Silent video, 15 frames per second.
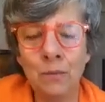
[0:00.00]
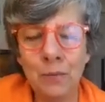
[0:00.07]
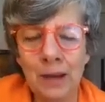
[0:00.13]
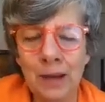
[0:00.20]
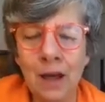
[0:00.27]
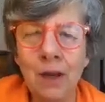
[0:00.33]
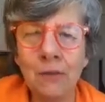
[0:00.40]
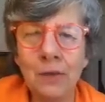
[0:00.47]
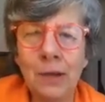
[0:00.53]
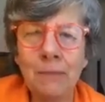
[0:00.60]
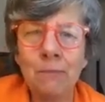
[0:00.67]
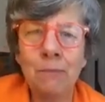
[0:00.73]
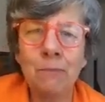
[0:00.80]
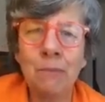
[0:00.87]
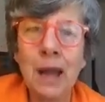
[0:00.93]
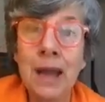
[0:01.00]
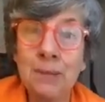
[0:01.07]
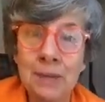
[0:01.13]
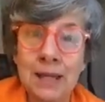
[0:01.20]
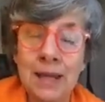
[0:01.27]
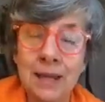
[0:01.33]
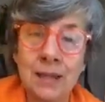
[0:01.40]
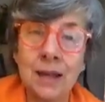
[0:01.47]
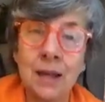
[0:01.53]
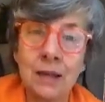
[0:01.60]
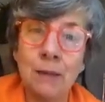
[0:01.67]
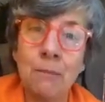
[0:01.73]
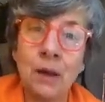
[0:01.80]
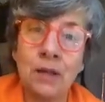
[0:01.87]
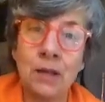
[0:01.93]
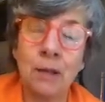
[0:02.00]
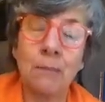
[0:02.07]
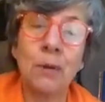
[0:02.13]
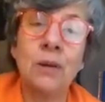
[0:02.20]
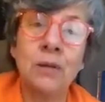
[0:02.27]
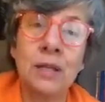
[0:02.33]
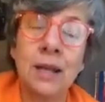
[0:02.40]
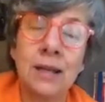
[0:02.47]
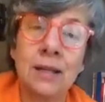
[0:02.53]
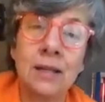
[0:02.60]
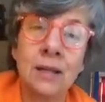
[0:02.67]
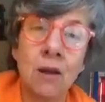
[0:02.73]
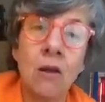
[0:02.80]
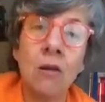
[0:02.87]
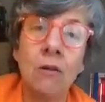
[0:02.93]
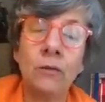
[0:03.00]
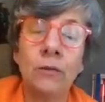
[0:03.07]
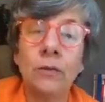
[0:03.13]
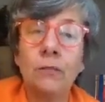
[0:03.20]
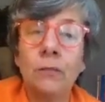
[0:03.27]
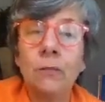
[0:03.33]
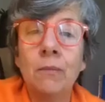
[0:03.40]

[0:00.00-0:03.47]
we're hopefully, AIMSEC is certainly part of the process of